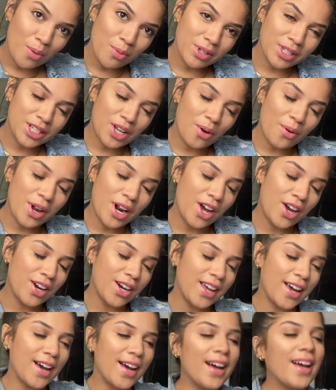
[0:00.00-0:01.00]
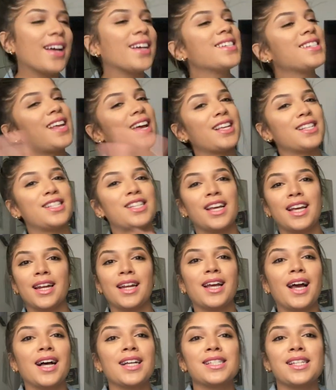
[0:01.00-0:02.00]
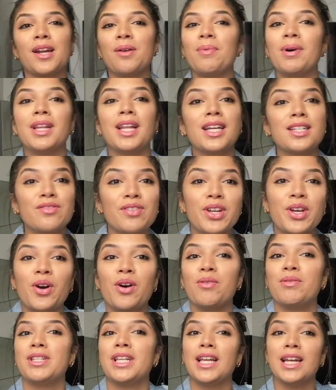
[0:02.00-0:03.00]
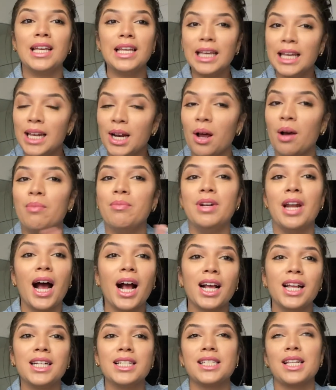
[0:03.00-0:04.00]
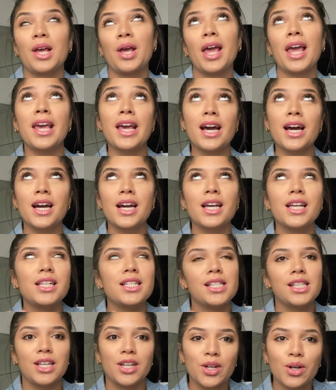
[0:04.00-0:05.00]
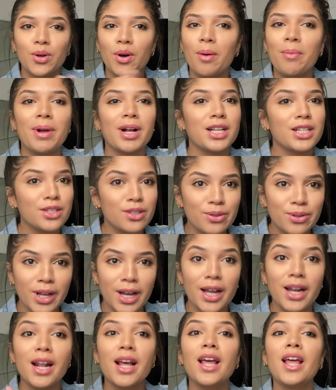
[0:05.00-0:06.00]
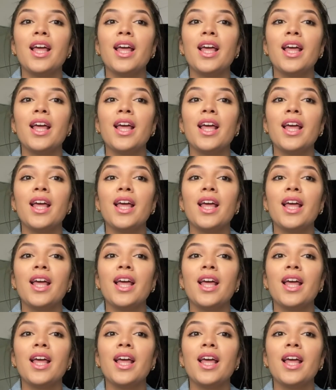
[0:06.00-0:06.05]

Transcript: What's going on, guys? I said it in my last video. I'm saying it again. I'm not gonna say, hey guys, you know, I'm not gonna do that.